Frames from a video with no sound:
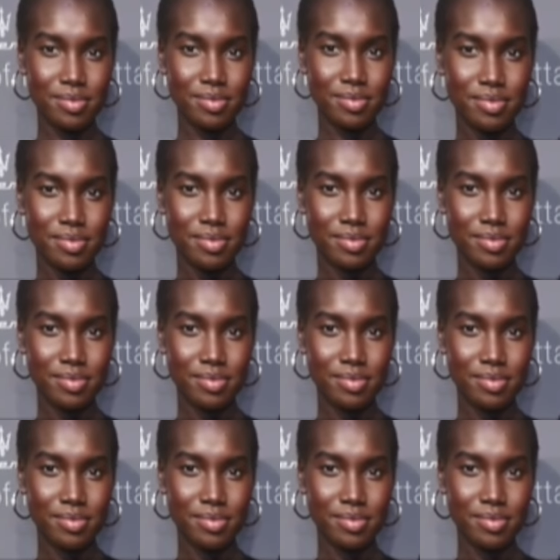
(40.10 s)

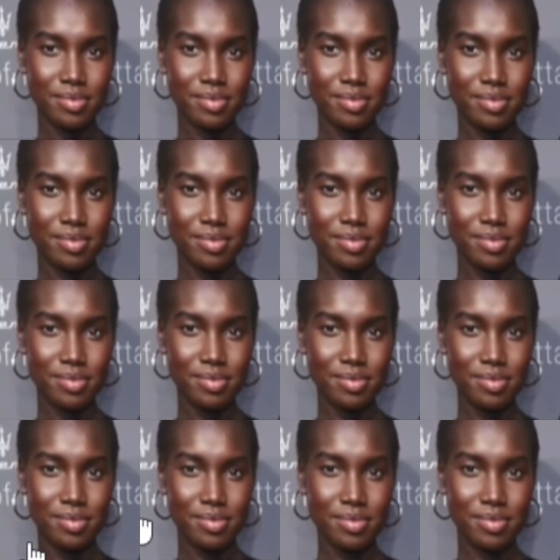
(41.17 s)

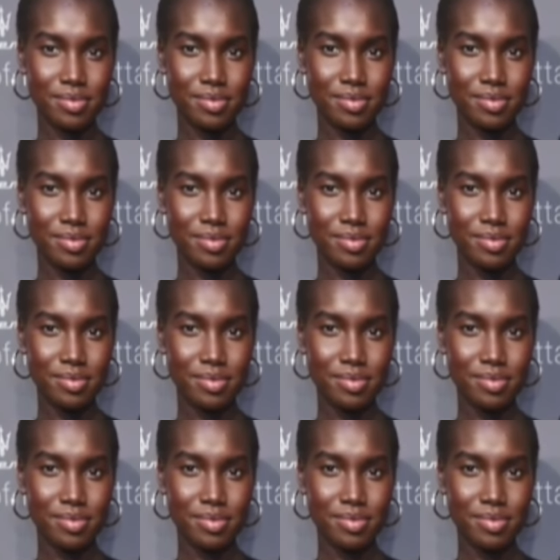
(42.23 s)

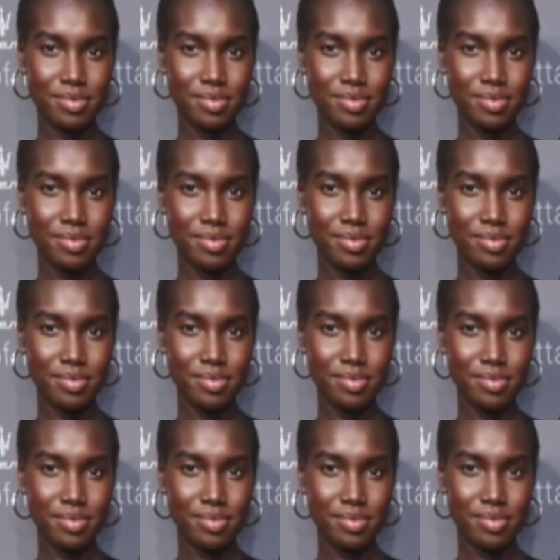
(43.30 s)

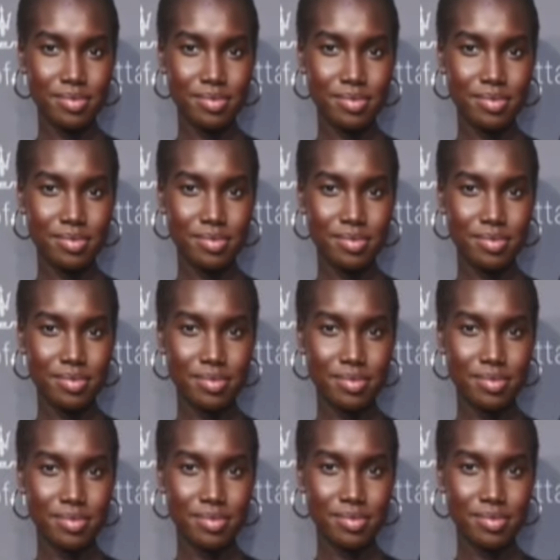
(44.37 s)
(not speaking)